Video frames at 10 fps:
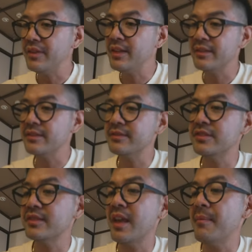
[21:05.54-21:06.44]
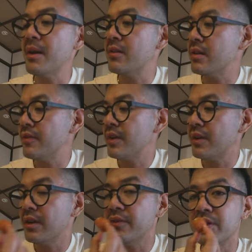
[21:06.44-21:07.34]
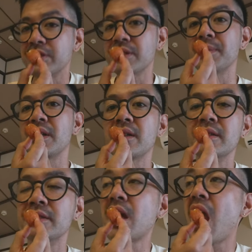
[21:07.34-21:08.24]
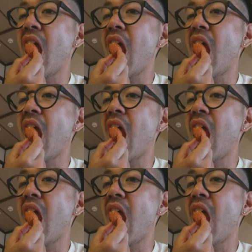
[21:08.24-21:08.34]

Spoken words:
feel like this just came out of their oven or something because